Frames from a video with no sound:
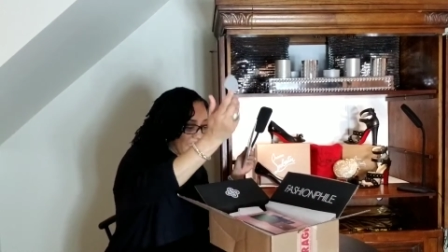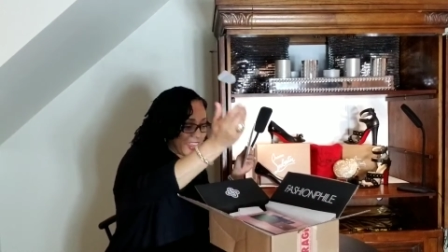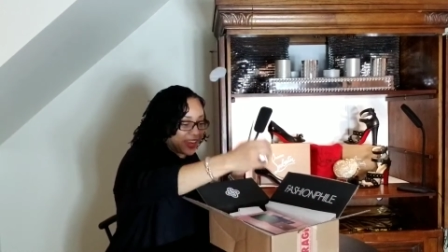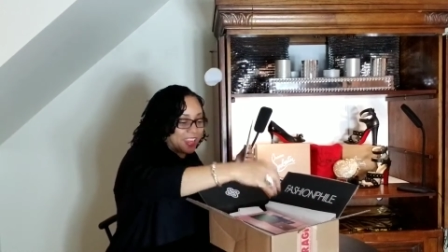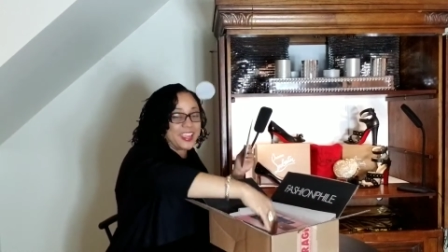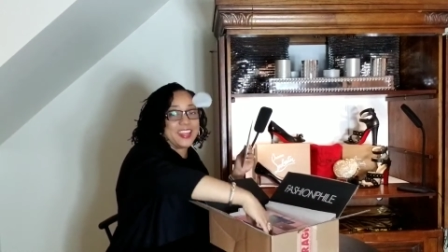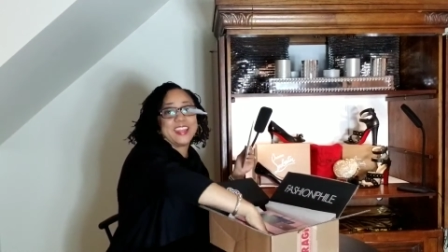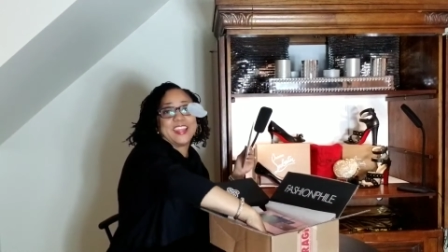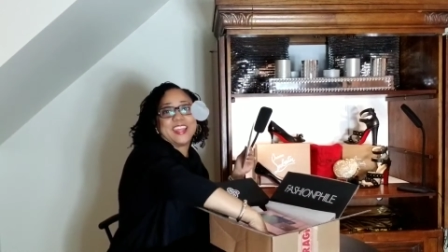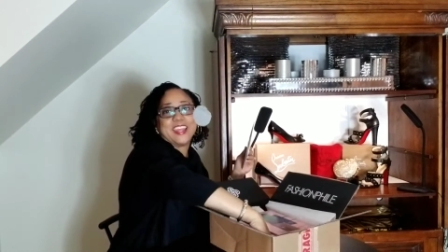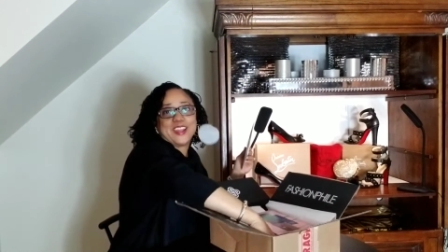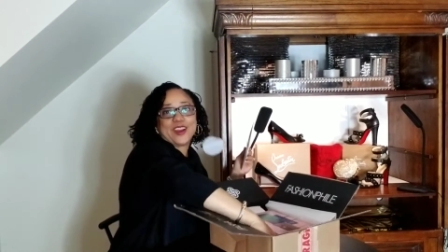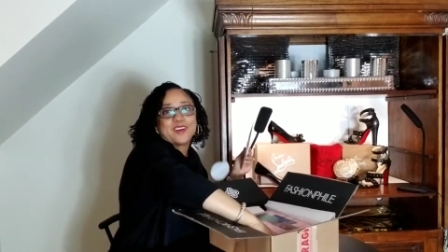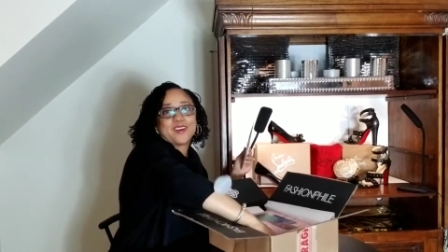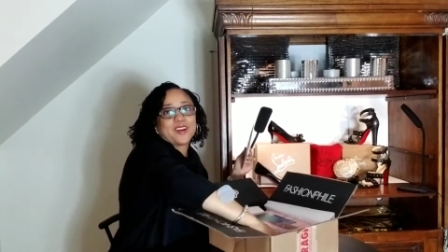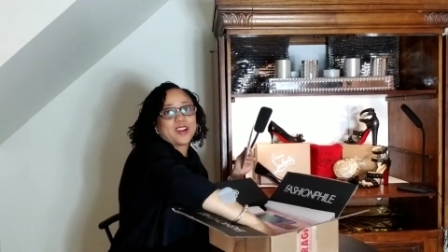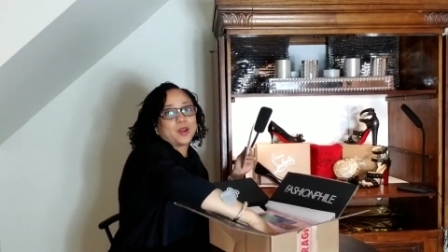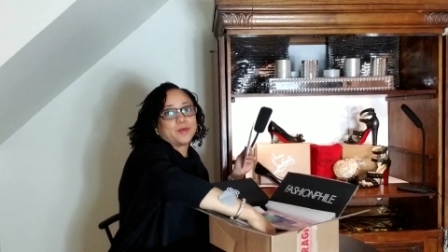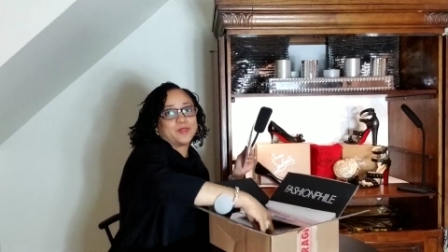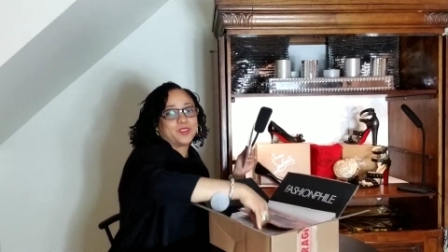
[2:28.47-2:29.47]
in
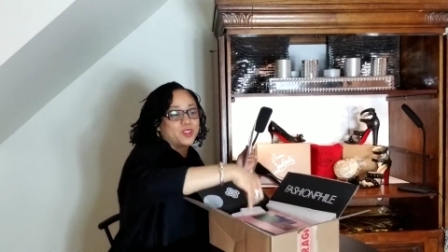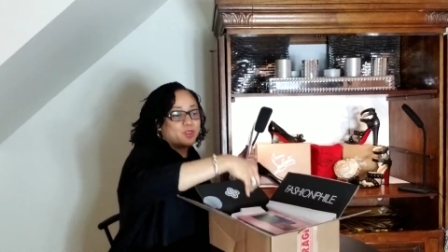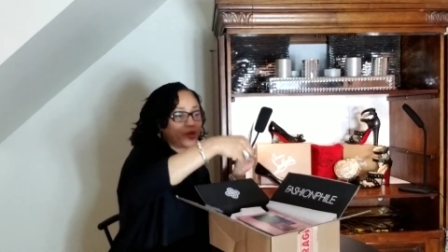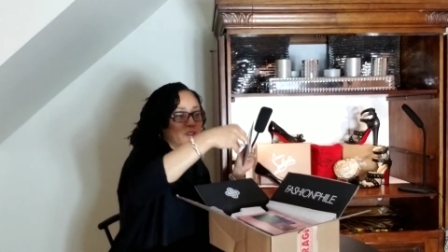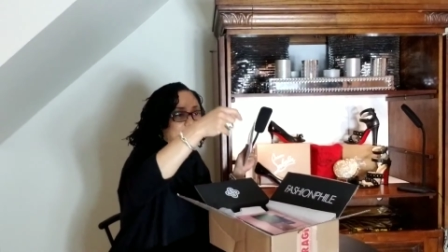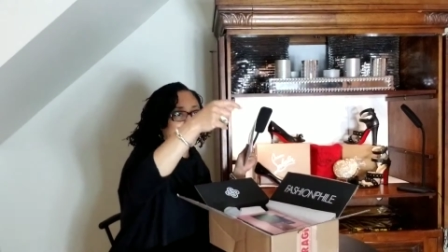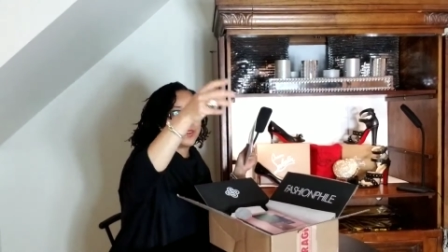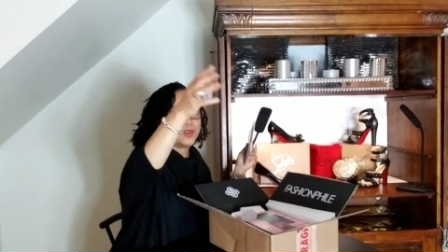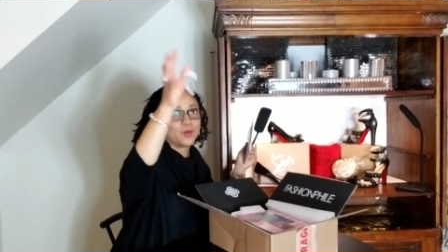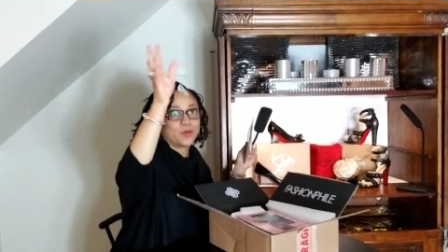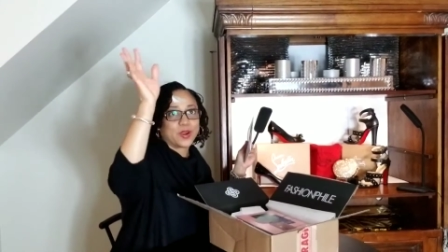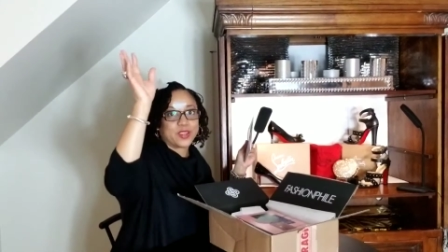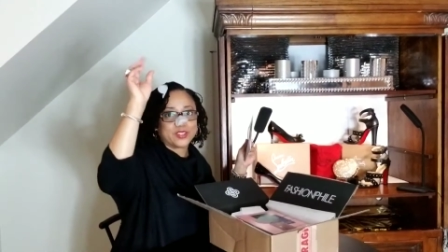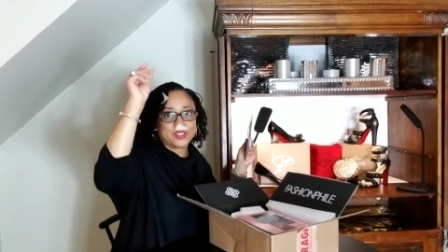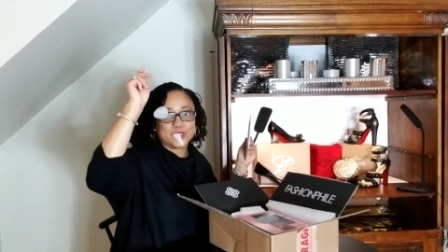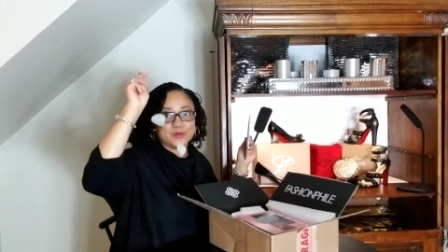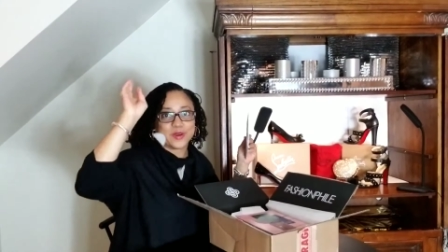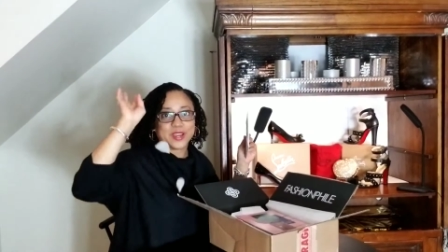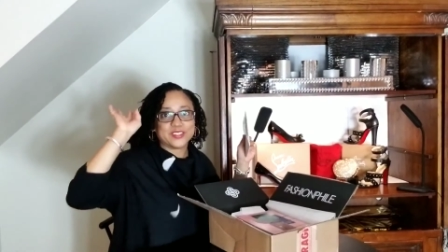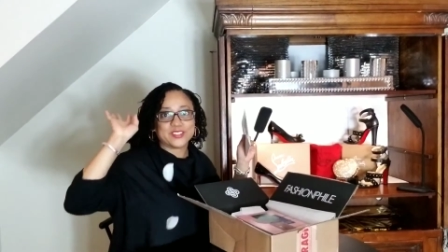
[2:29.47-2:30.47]
here, I'm doing way
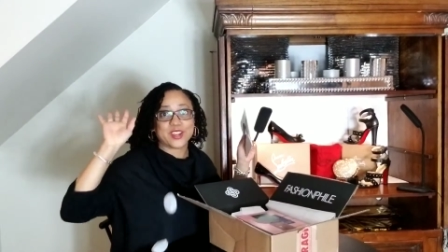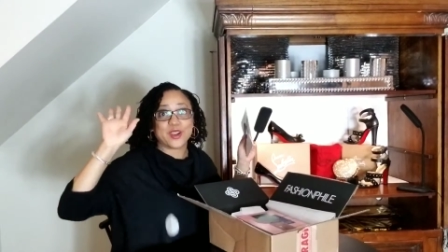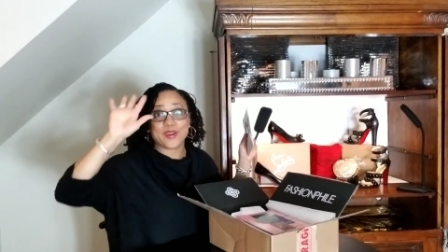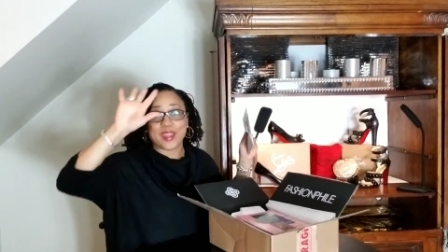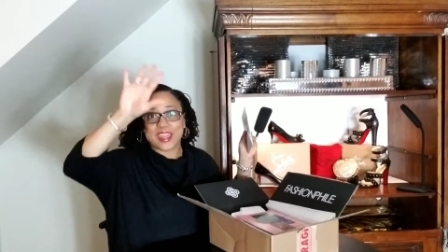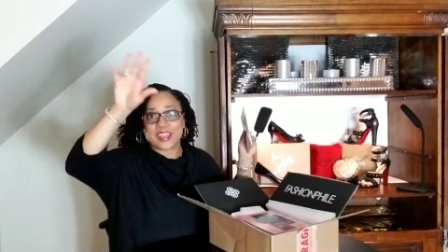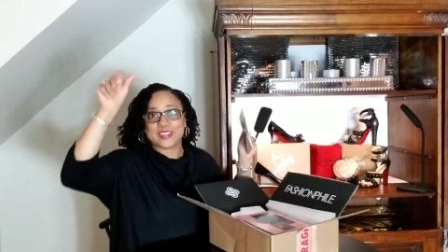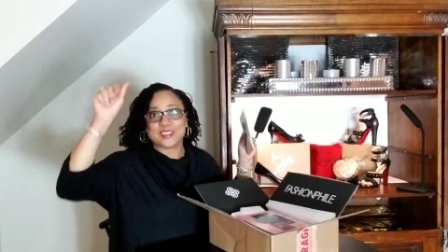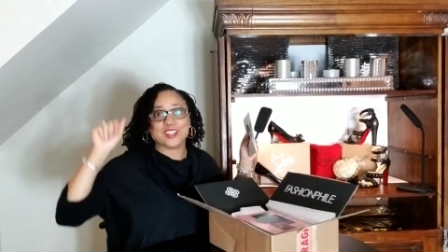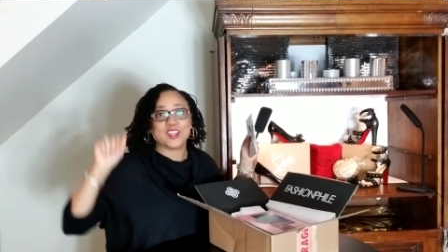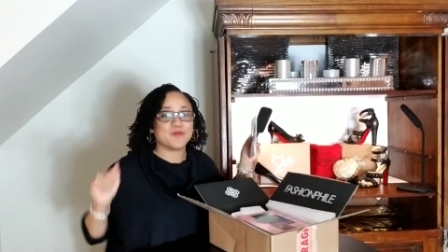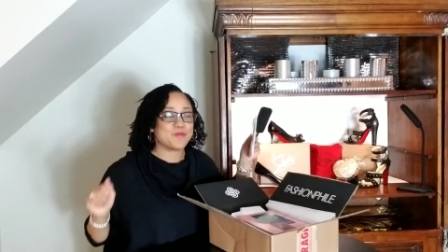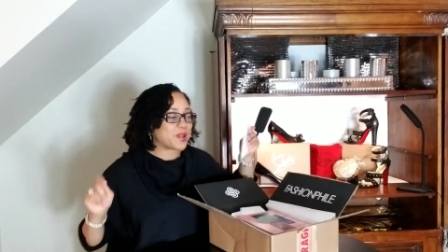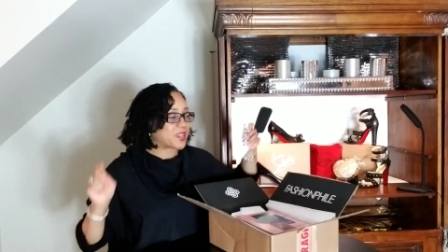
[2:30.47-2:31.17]
too much. Okay, love